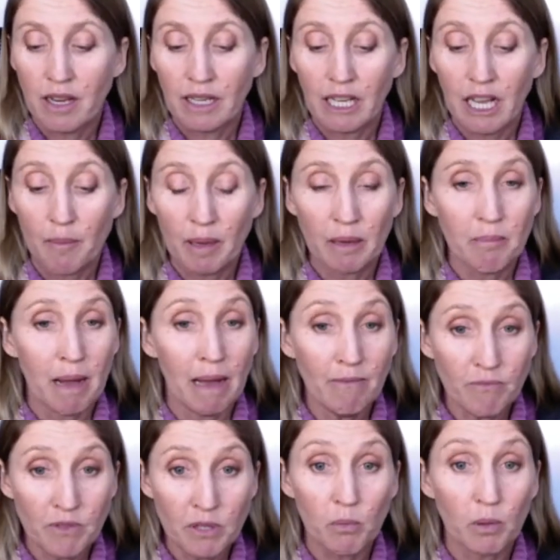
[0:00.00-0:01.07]
coming
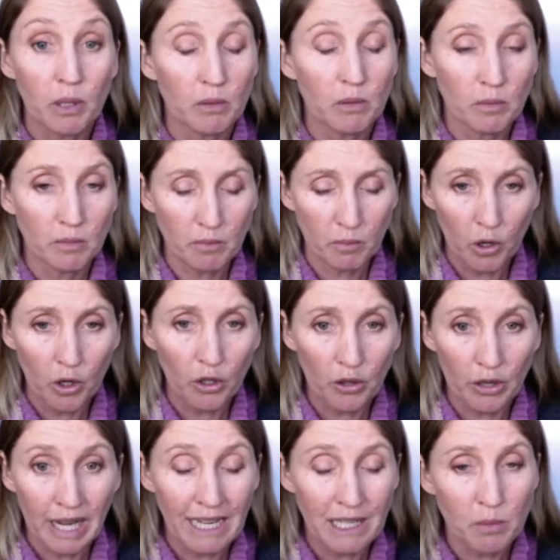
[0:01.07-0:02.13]
months, we'll work on
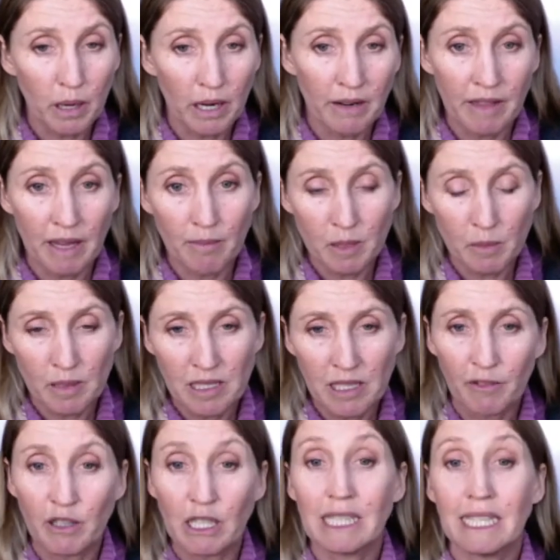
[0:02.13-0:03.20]
each one of them
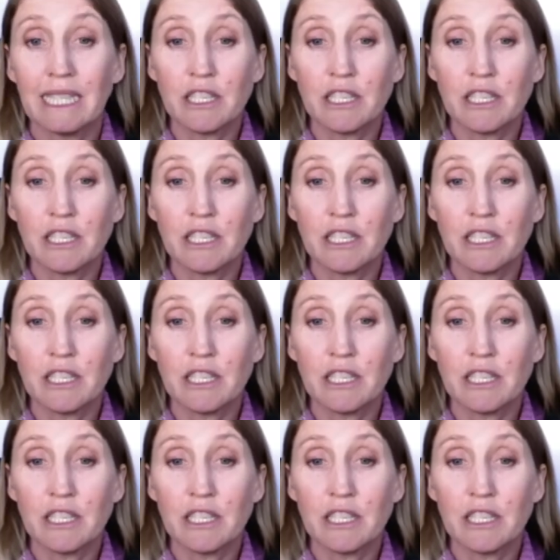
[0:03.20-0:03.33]
specifically,